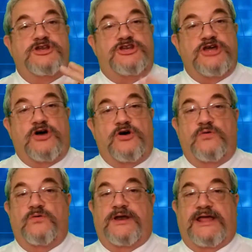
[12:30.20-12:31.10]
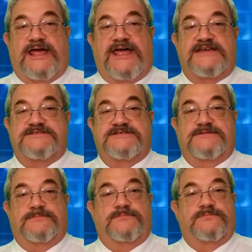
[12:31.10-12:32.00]
Don't ask
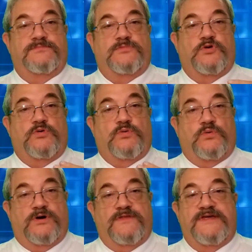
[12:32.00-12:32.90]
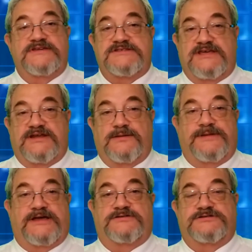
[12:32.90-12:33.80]
them what they said
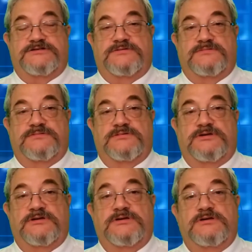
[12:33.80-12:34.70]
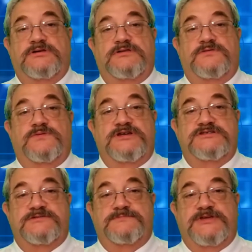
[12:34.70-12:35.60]
about you. And the
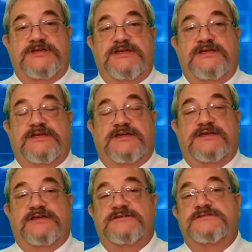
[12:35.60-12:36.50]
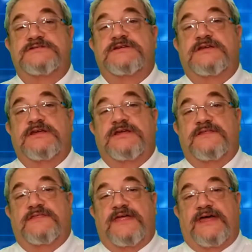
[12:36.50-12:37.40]
reason being is
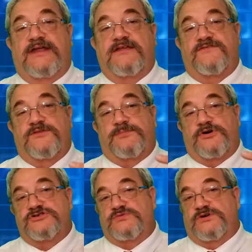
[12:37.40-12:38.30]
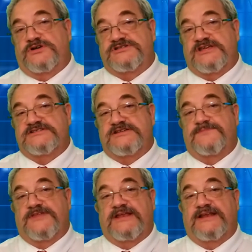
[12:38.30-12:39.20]
that if the person were to say
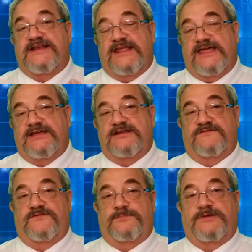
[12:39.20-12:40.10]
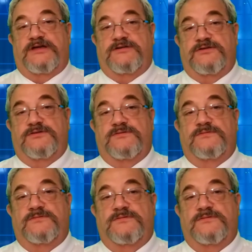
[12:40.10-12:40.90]
something negative about you,